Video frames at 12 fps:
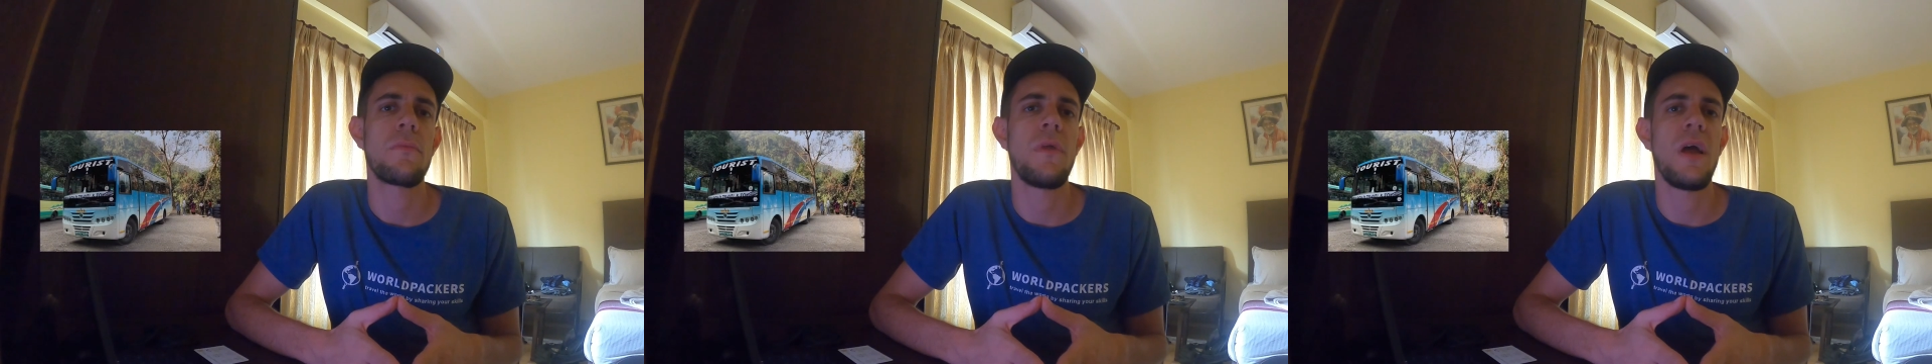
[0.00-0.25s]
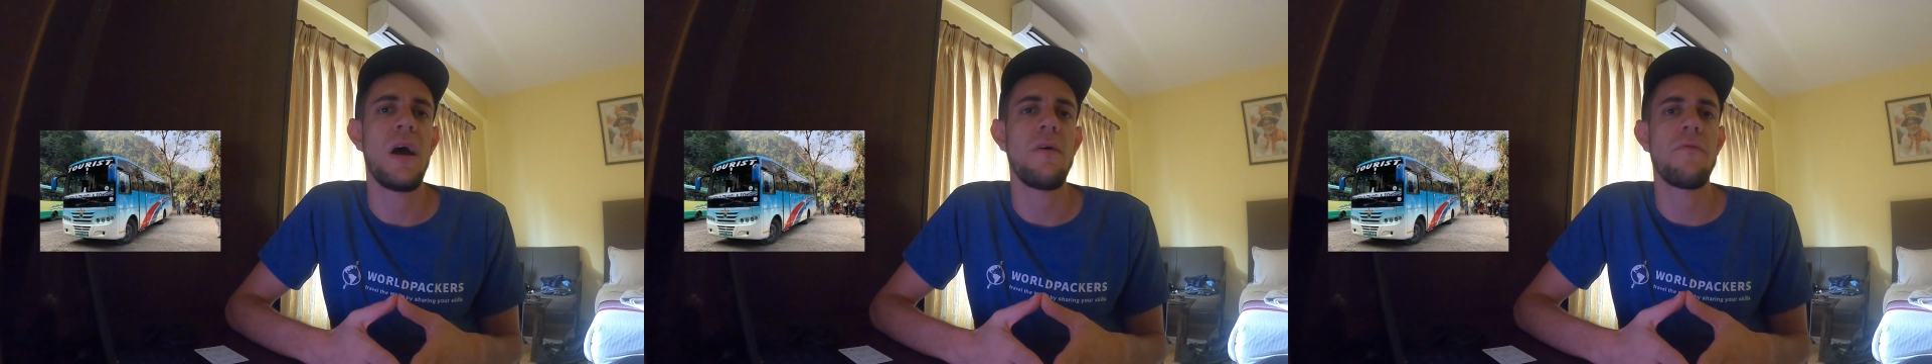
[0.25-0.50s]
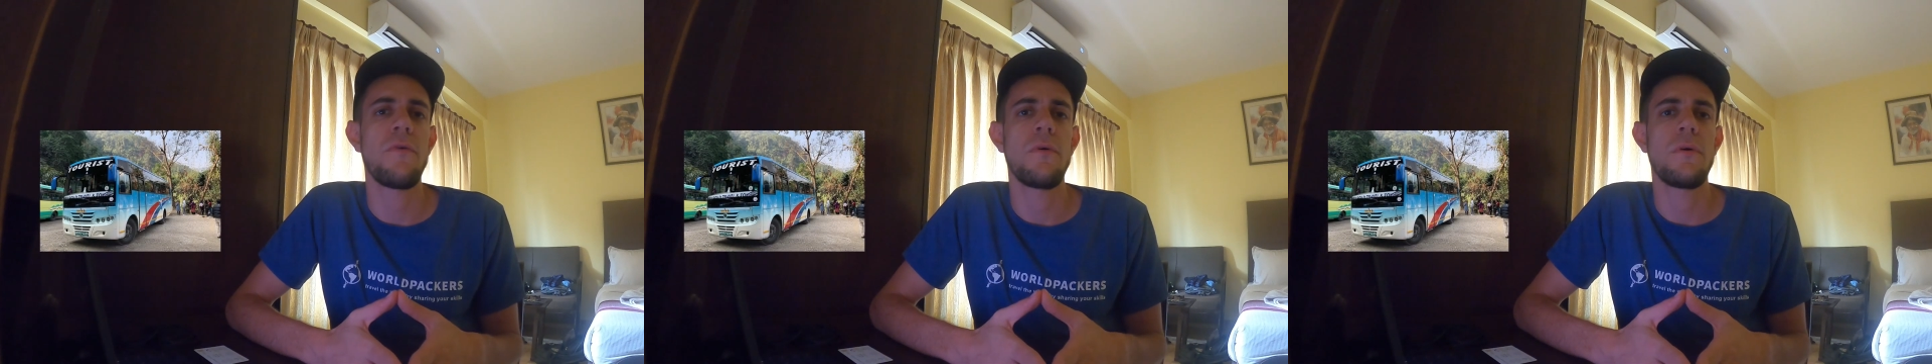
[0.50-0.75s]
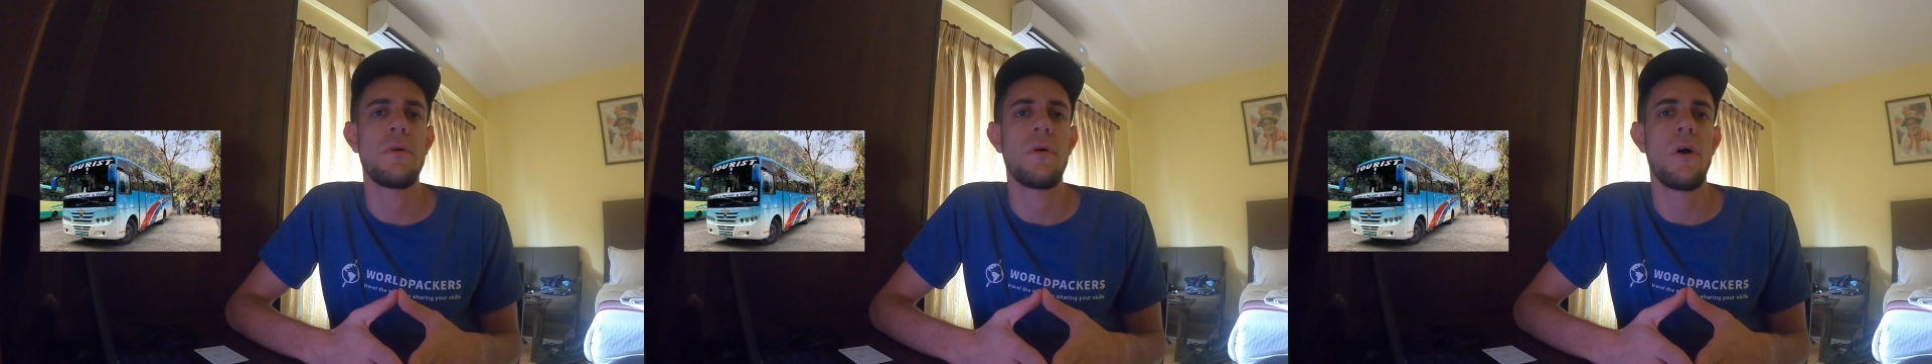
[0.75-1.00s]
They have
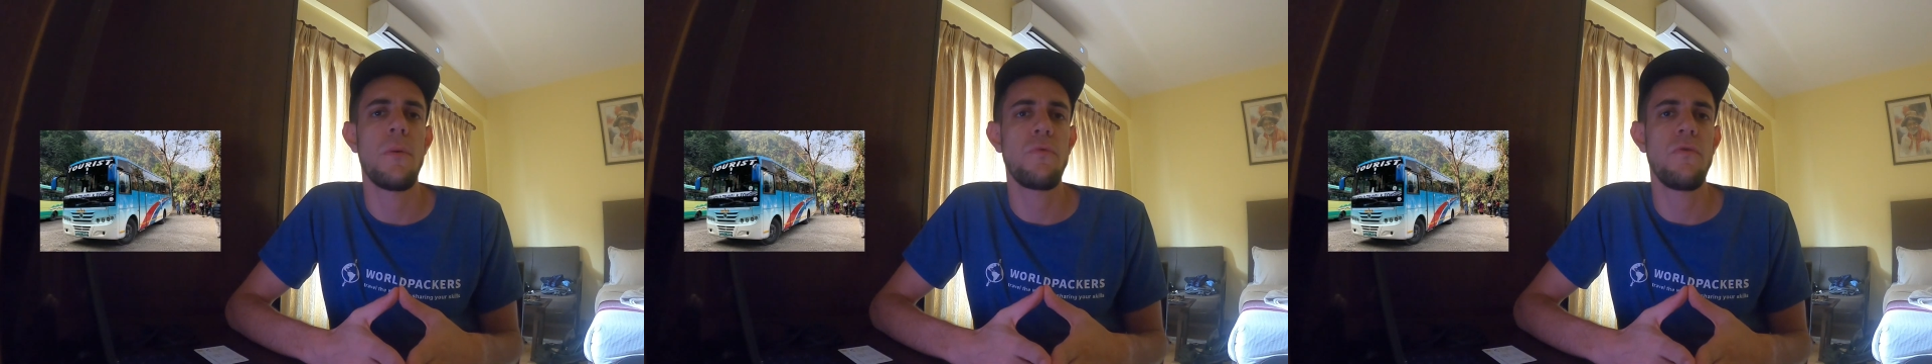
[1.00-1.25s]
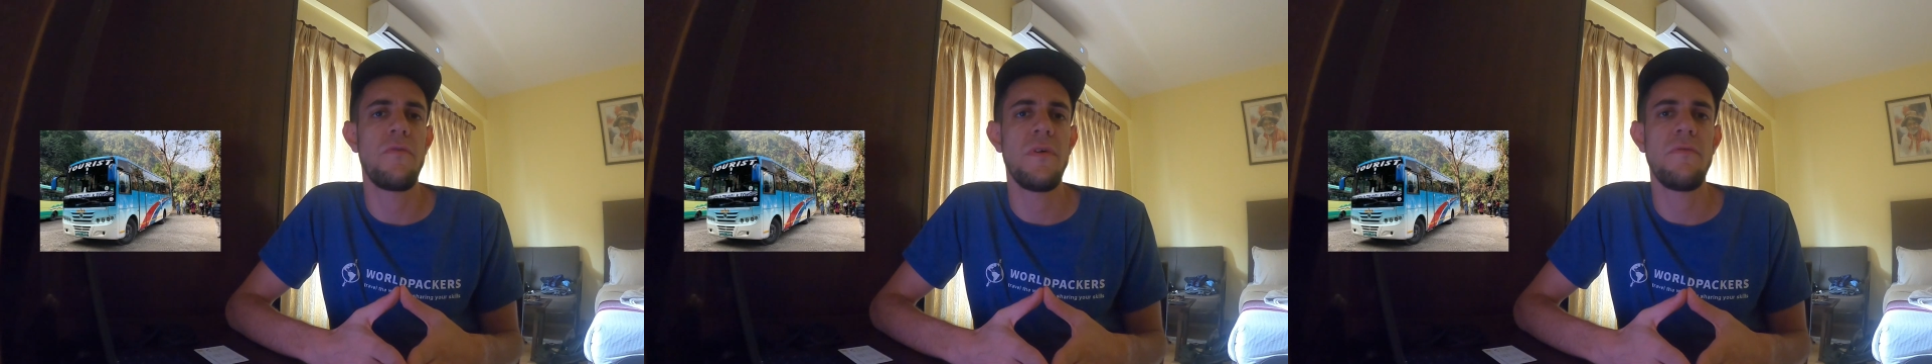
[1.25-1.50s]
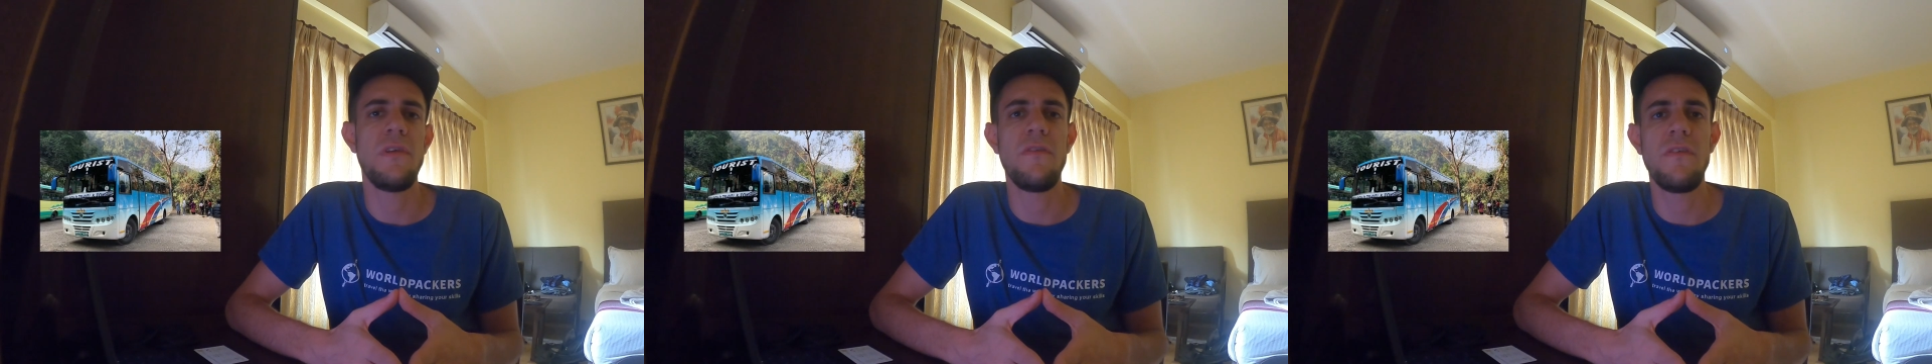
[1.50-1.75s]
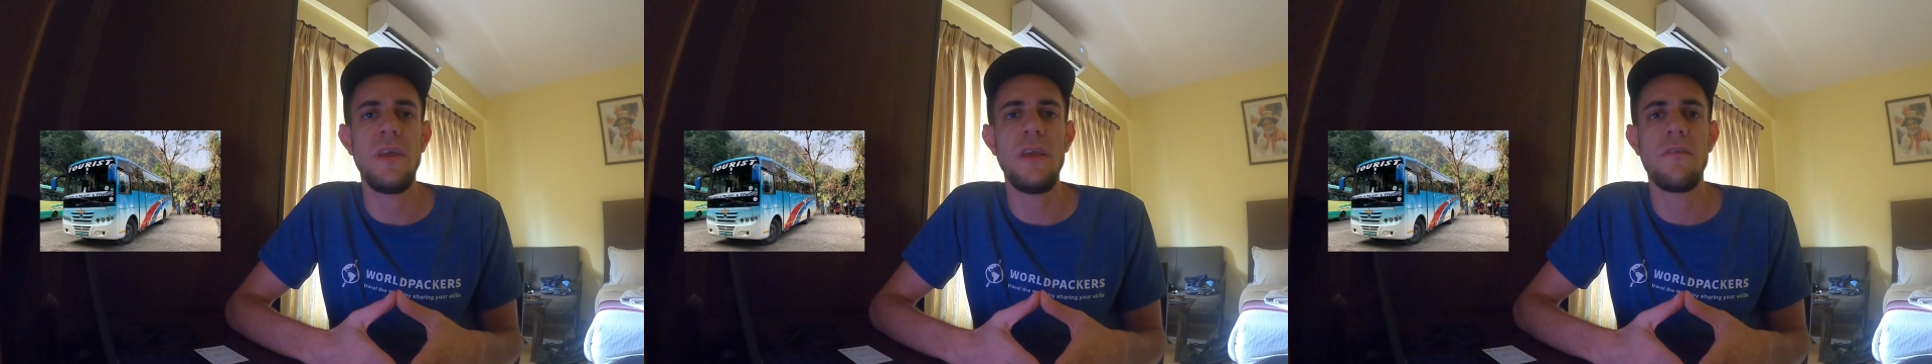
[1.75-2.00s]
up to 50
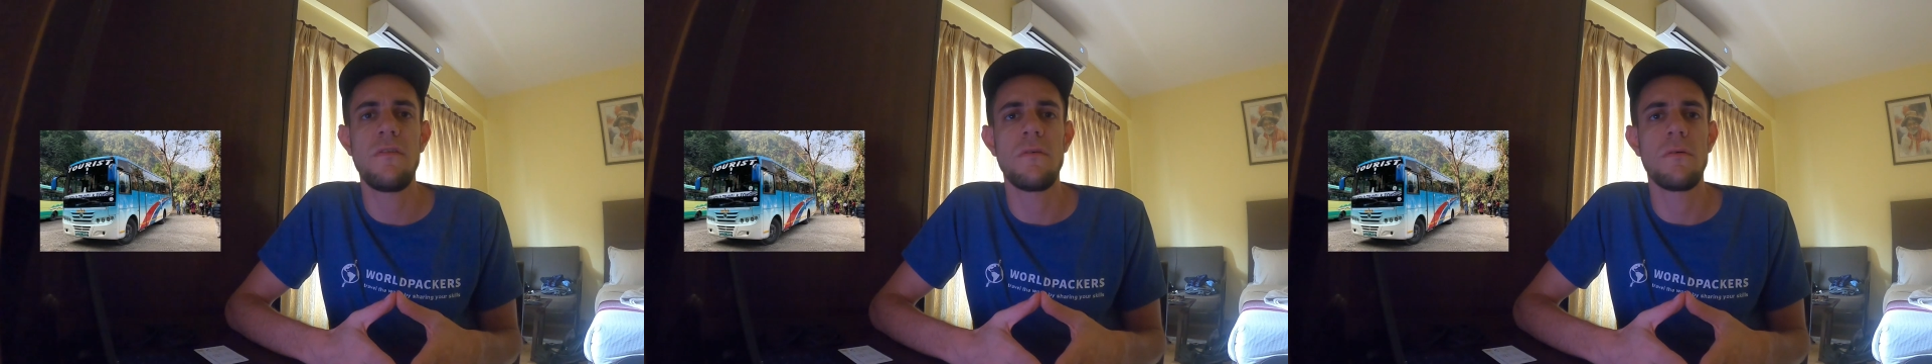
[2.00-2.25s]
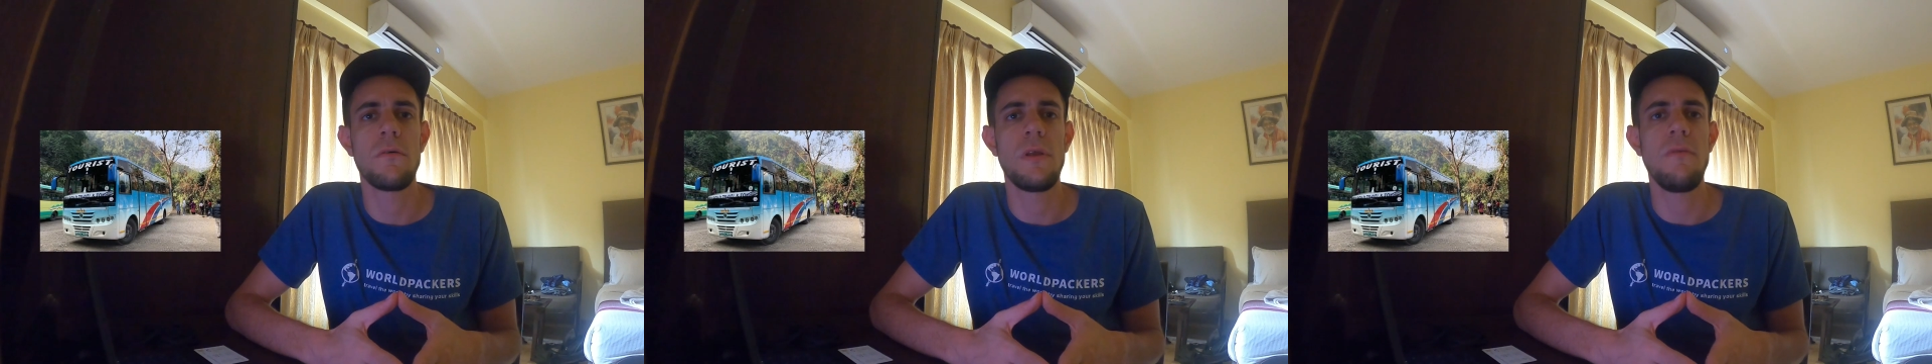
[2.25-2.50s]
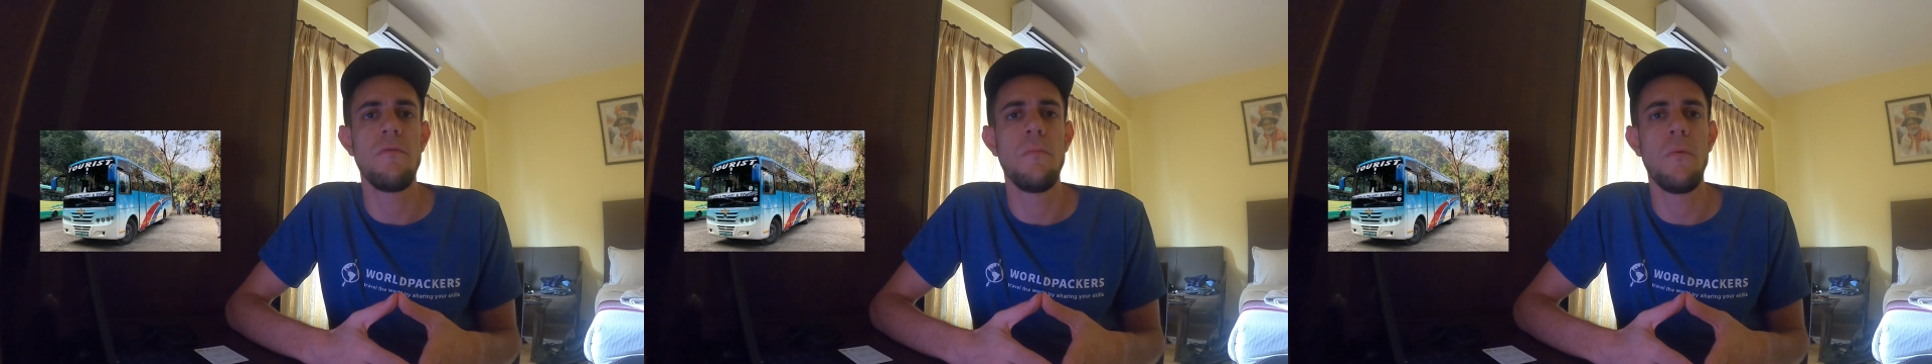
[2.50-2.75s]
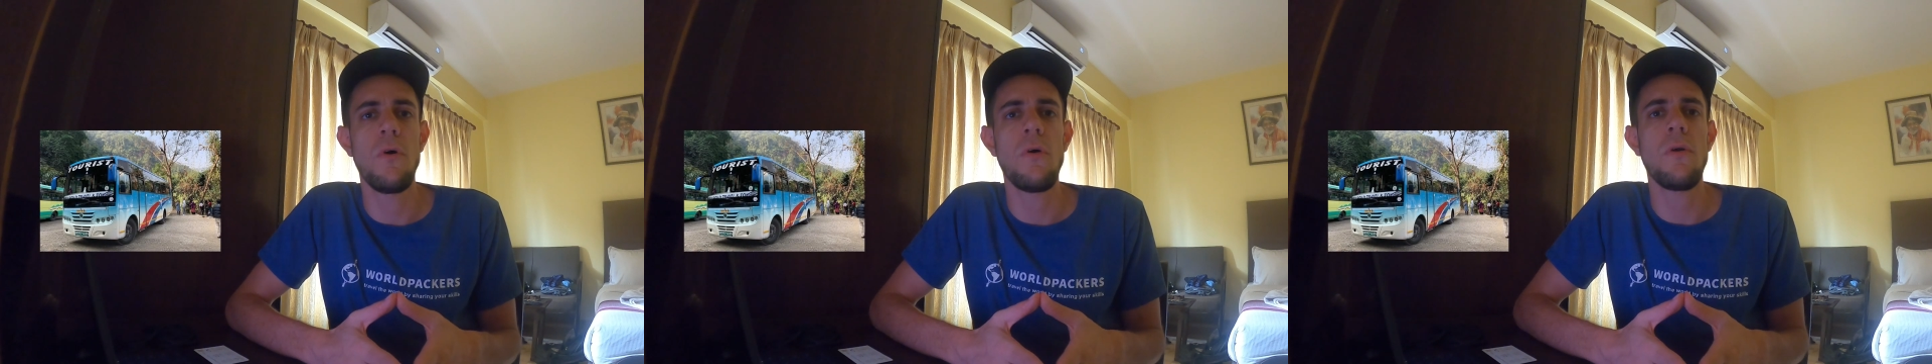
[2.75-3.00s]
seats or even
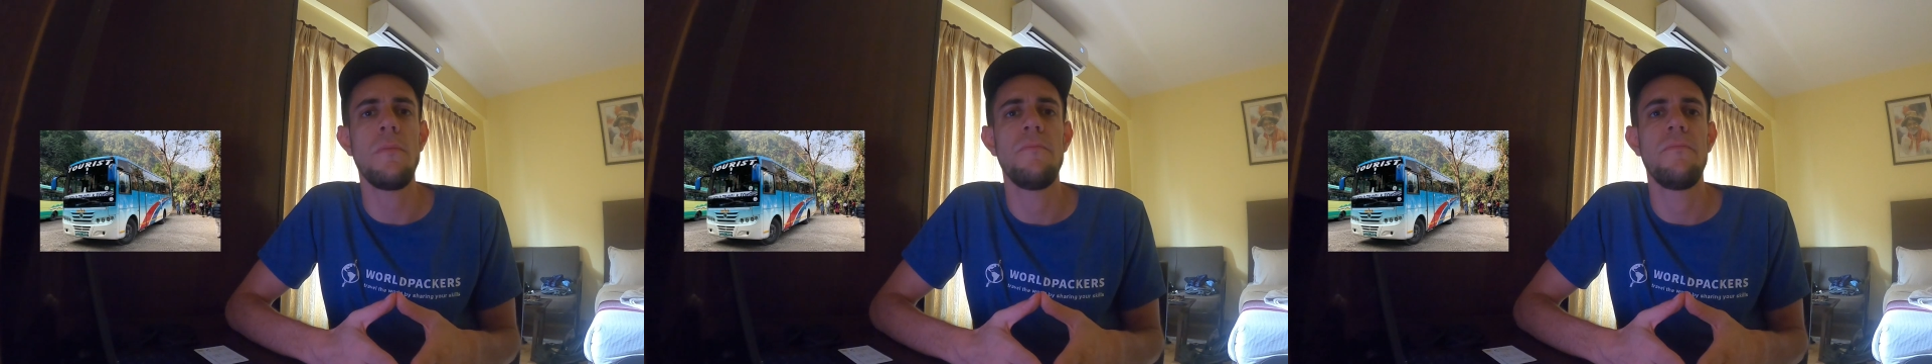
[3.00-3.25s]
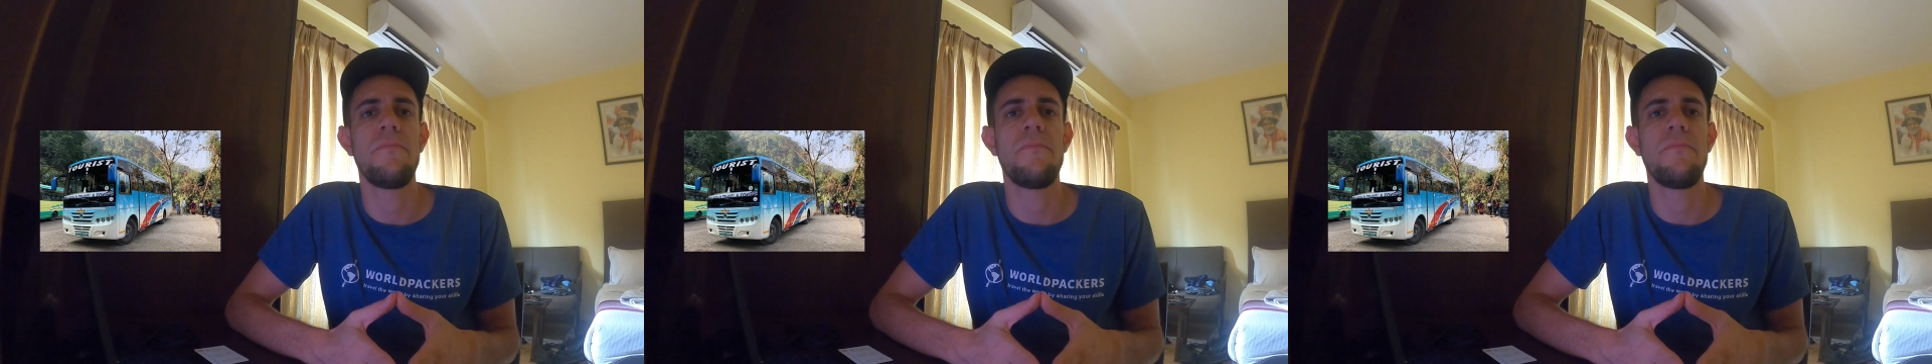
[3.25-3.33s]
more,